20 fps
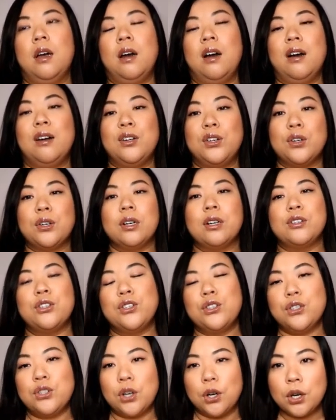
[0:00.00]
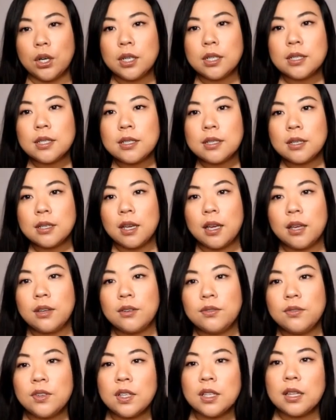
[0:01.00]
under a shirt, I
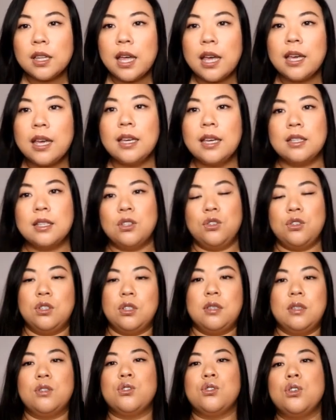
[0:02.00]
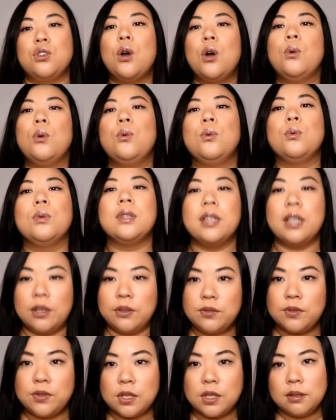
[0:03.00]
feel like. It's just, there's no
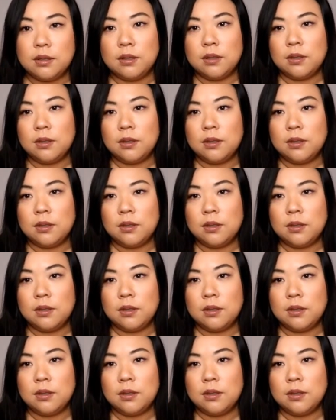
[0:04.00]
lift.